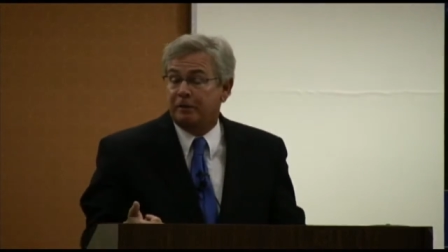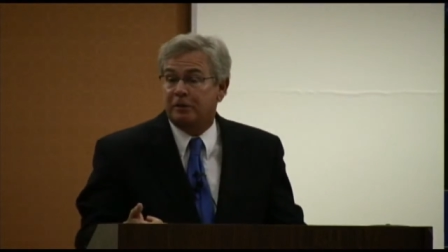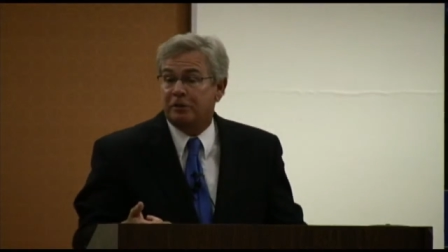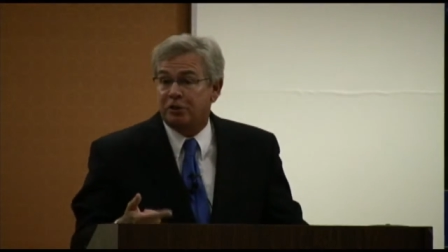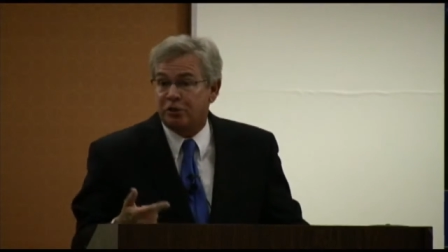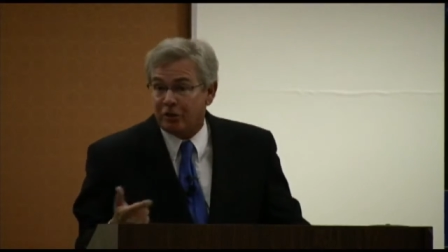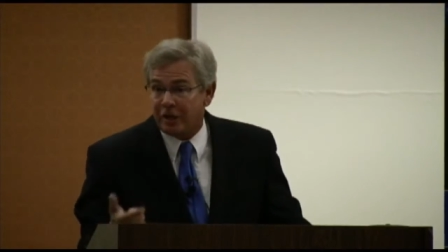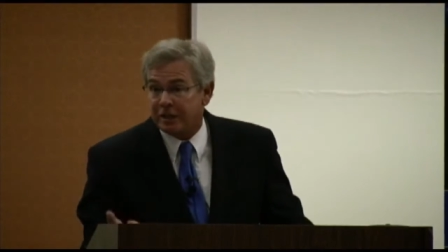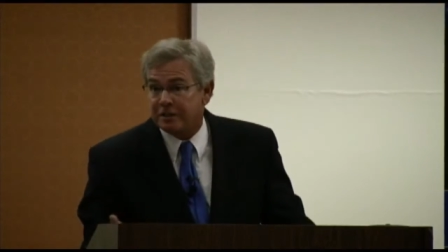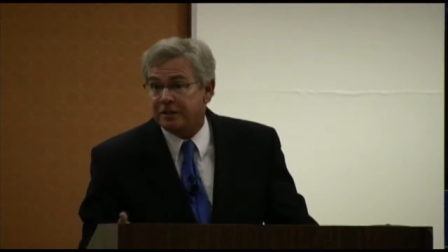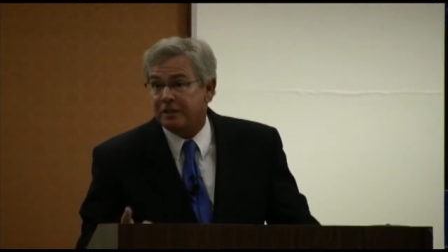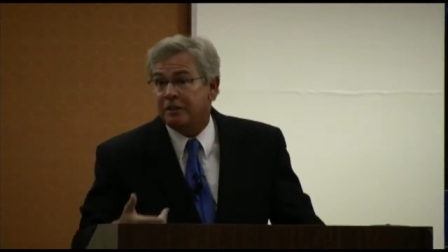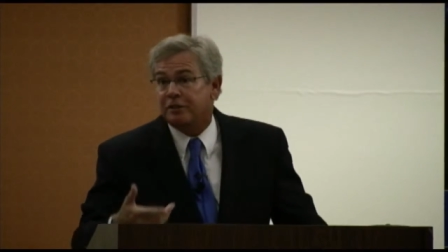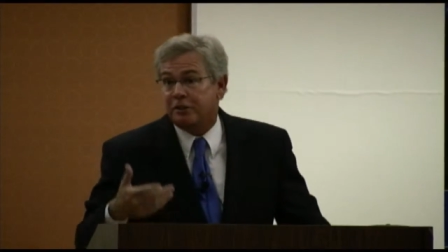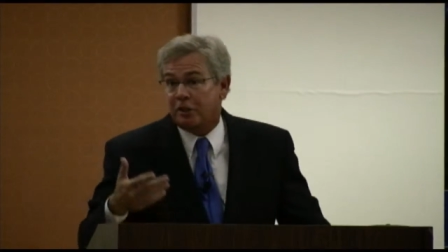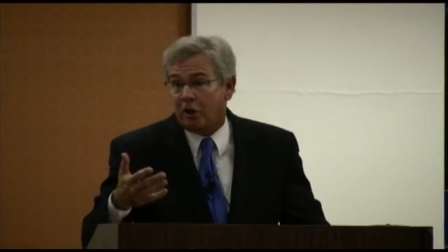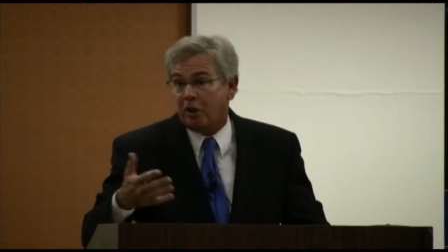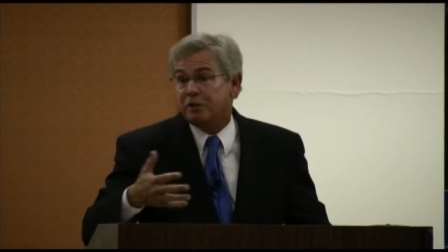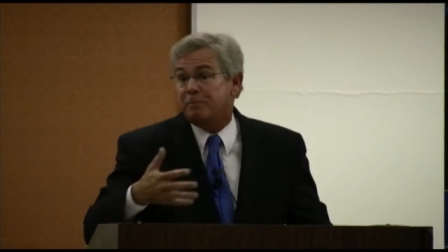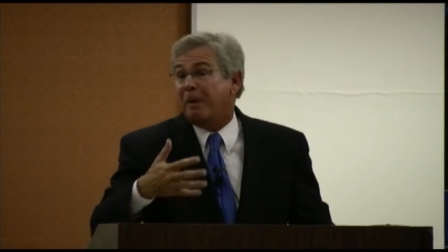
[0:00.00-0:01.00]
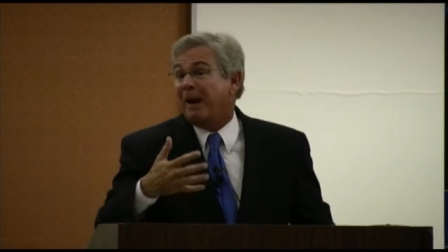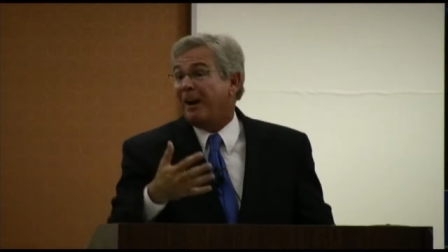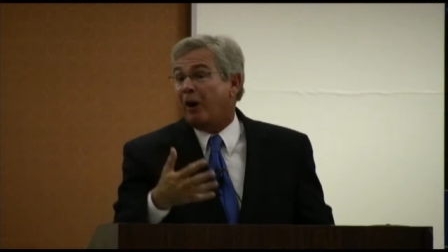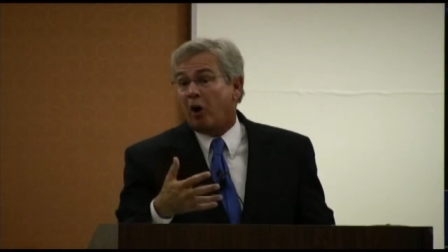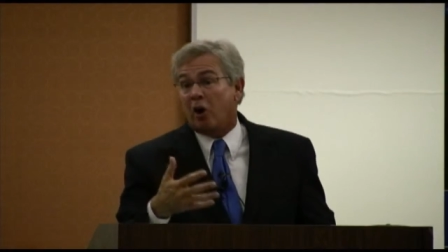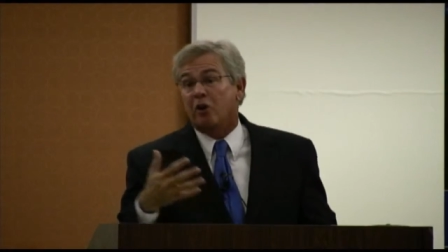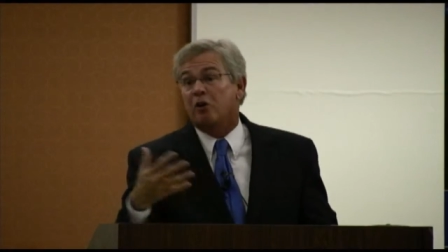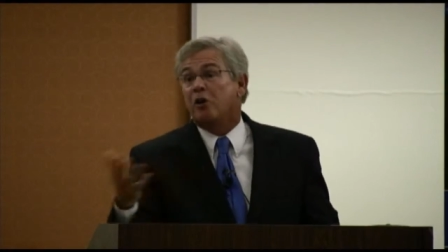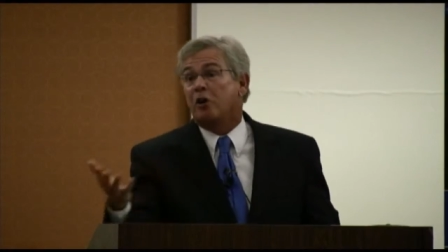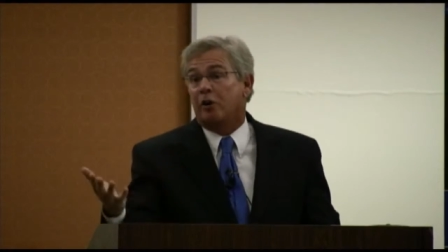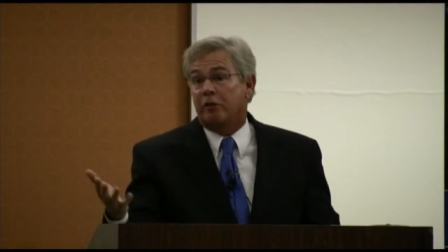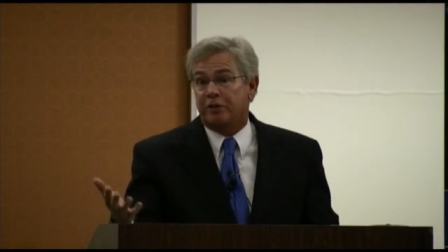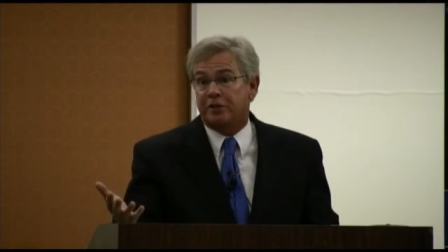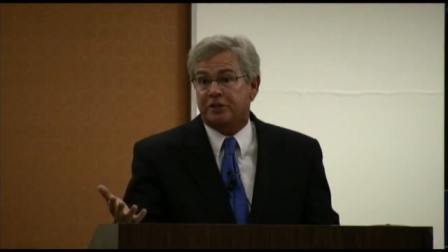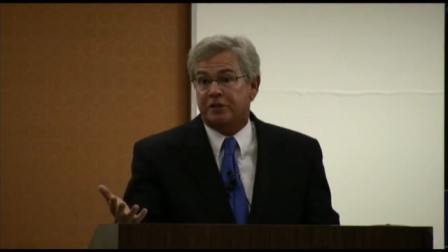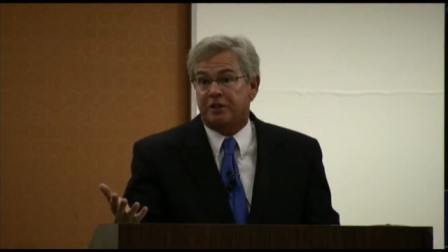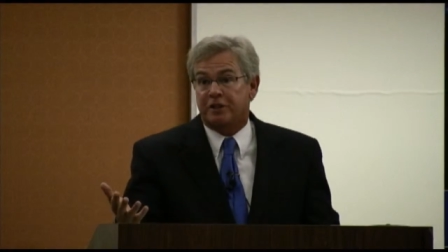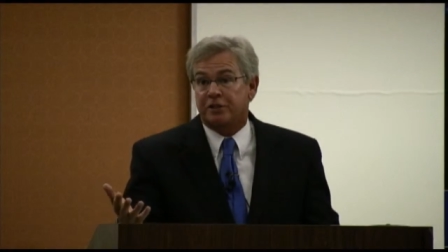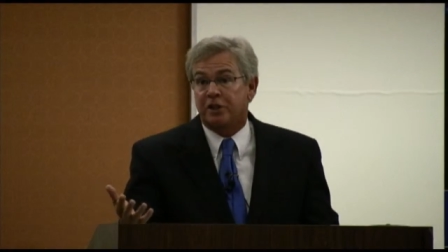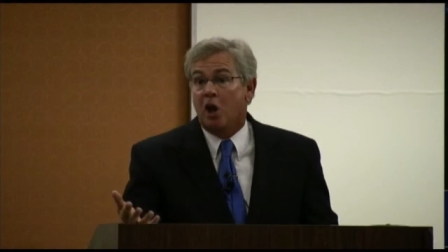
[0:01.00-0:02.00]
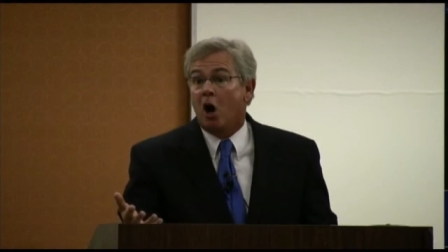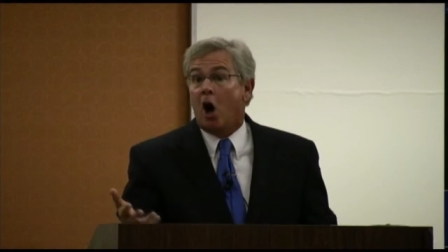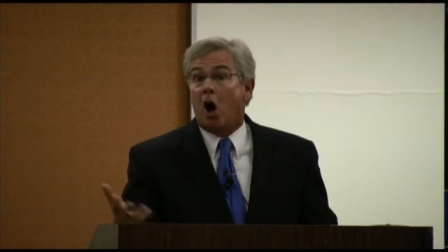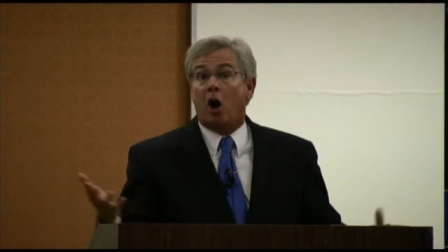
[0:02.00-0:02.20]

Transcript: stress is caused by our nervousness,